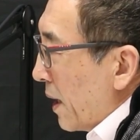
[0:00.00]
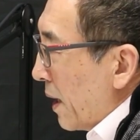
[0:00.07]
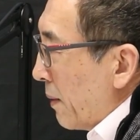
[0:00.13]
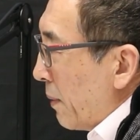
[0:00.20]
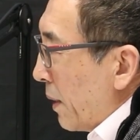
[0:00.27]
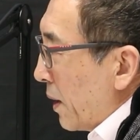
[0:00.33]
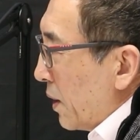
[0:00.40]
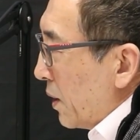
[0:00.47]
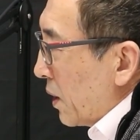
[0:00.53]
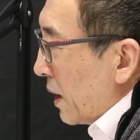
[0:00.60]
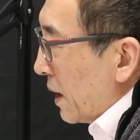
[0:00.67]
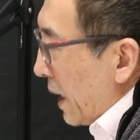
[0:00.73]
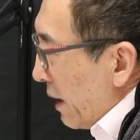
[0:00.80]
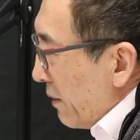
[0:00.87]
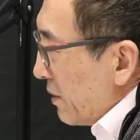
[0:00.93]
but you
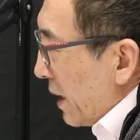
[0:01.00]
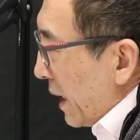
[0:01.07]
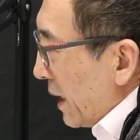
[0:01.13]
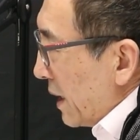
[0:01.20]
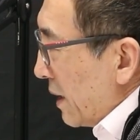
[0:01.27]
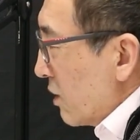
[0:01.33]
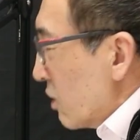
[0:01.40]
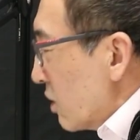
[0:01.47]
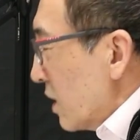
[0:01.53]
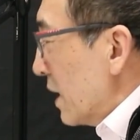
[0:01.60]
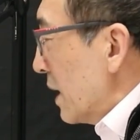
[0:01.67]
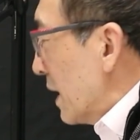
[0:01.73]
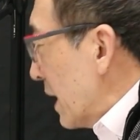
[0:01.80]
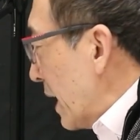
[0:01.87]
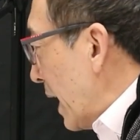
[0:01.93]
can have data
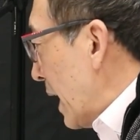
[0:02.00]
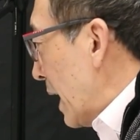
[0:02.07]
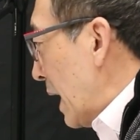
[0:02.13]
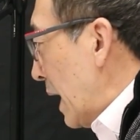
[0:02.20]
sitting there